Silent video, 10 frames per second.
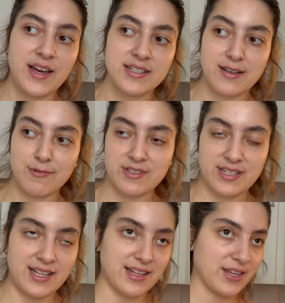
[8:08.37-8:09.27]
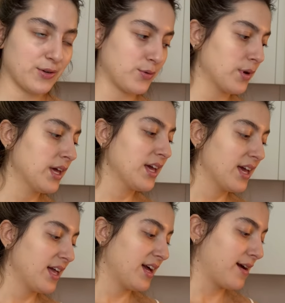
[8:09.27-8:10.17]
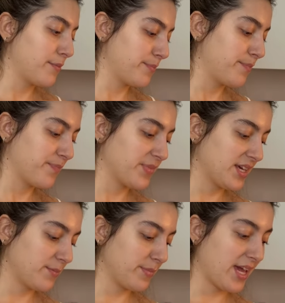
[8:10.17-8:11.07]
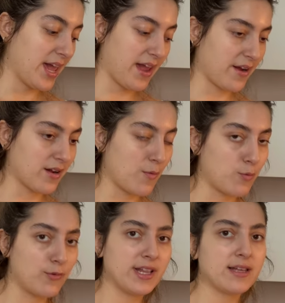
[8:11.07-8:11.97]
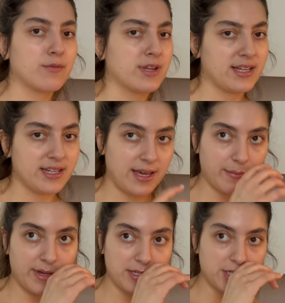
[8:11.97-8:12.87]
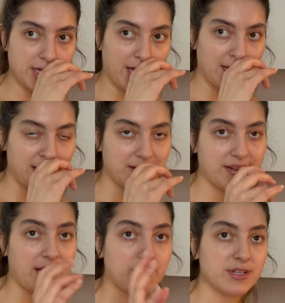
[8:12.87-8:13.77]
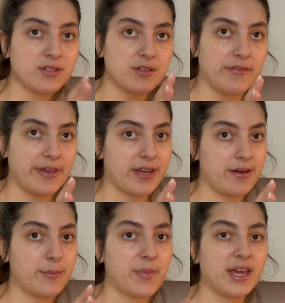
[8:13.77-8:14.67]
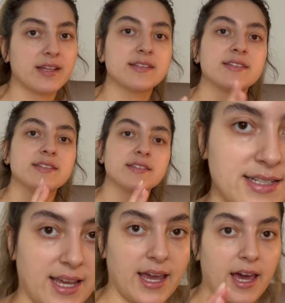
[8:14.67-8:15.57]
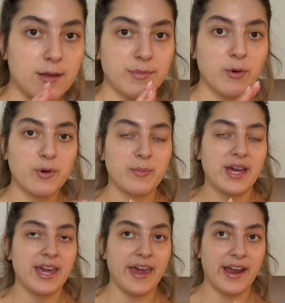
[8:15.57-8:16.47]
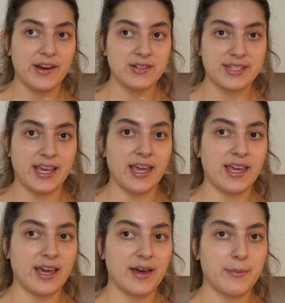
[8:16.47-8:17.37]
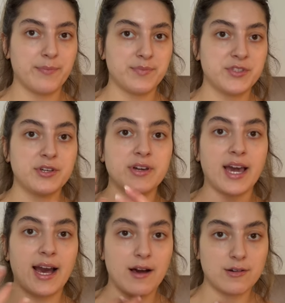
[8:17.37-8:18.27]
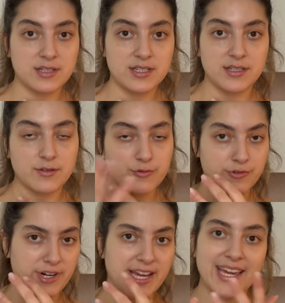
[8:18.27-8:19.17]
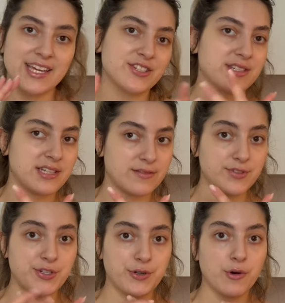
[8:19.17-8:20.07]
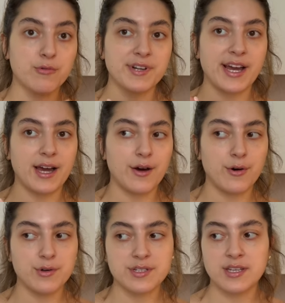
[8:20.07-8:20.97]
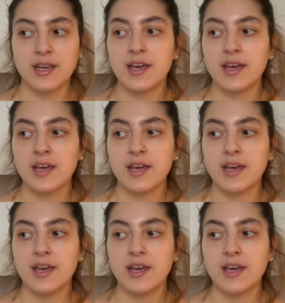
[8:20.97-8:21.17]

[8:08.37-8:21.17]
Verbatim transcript: as I was telling you, um, my hair got really really damaged and I went to the Avedam and they helped me with my hair. They um, took out the grey silver tone out,